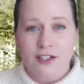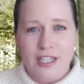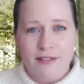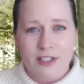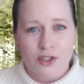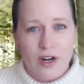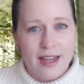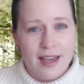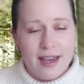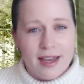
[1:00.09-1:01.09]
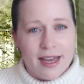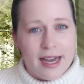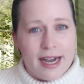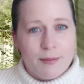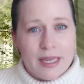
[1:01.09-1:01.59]
David Drake
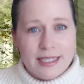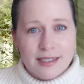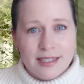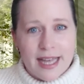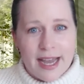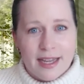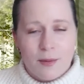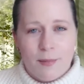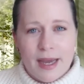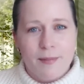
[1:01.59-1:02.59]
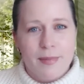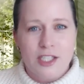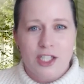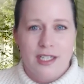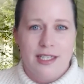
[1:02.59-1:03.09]
means that my
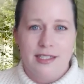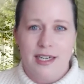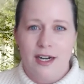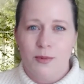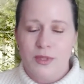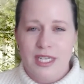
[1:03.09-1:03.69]
mission is to help